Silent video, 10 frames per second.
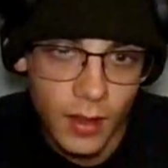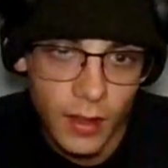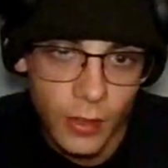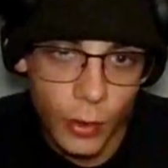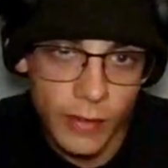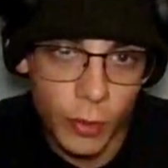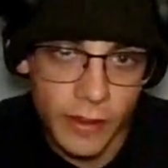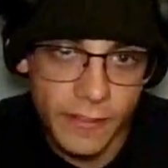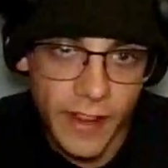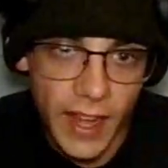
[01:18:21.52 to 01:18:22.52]

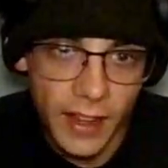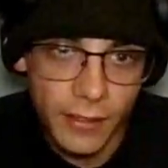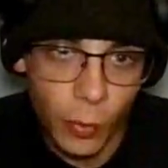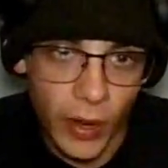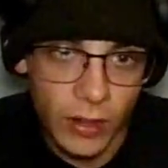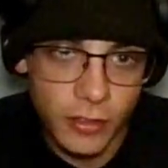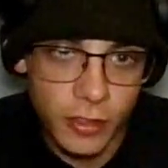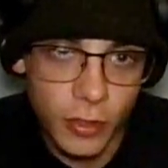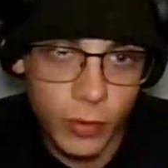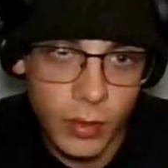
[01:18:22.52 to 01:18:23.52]
3:45, round
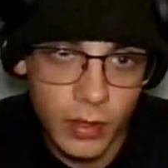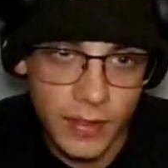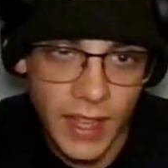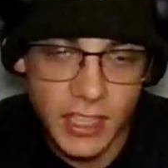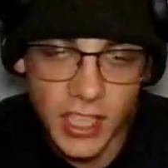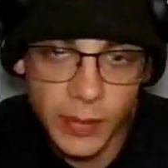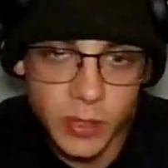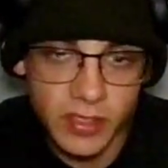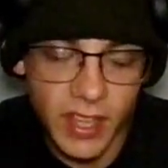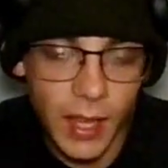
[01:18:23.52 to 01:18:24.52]
two. That jab
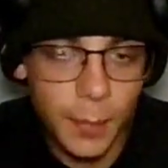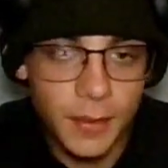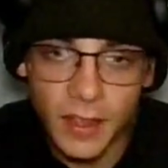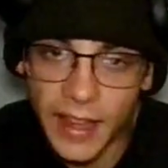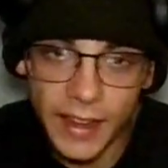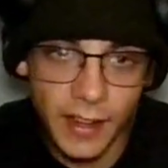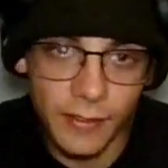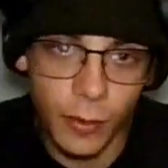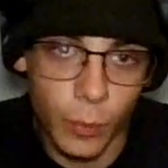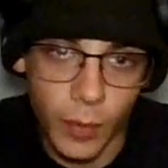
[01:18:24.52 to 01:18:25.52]
just keeps landing
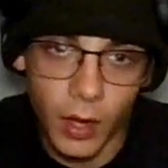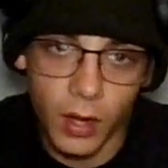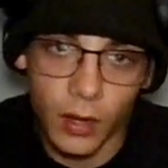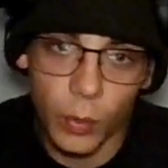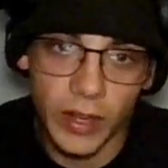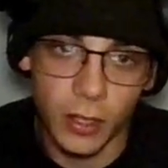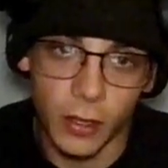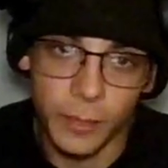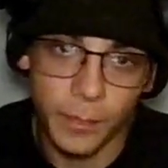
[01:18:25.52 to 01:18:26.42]
from Whitaker.